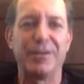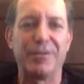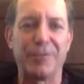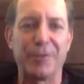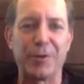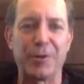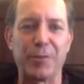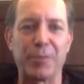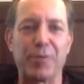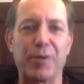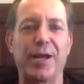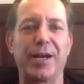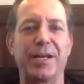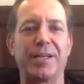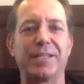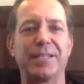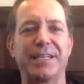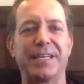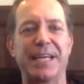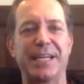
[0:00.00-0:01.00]
for your
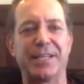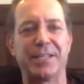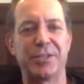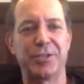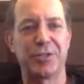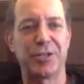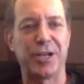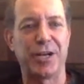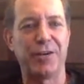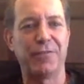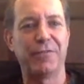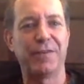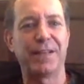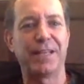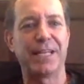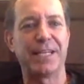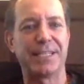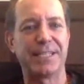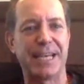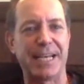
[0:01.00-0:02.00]
product to get to shelf
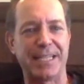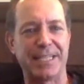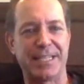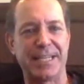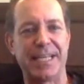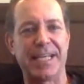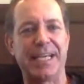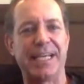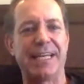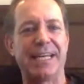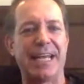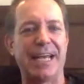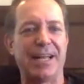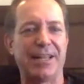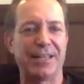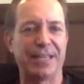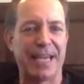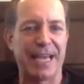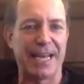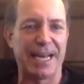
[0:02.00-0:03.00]
and then testing, and
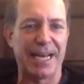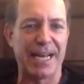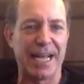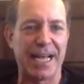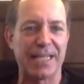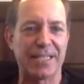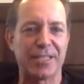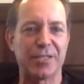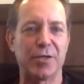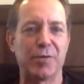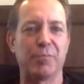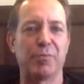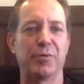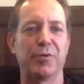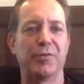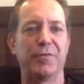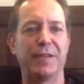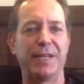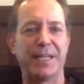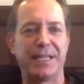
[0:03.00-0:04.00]
Health Canada has to
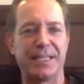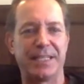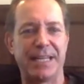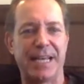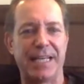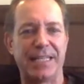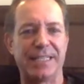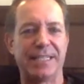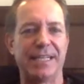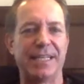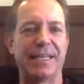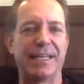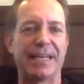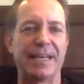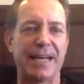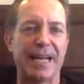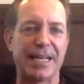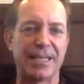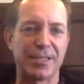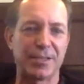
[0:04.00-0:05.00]
approve it and test it,
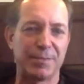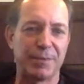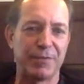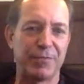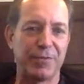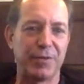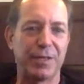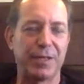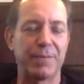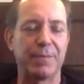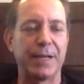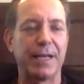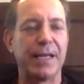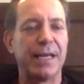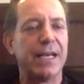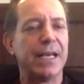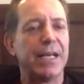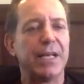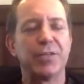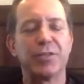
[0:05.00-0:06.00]
and it has to be fully compliant.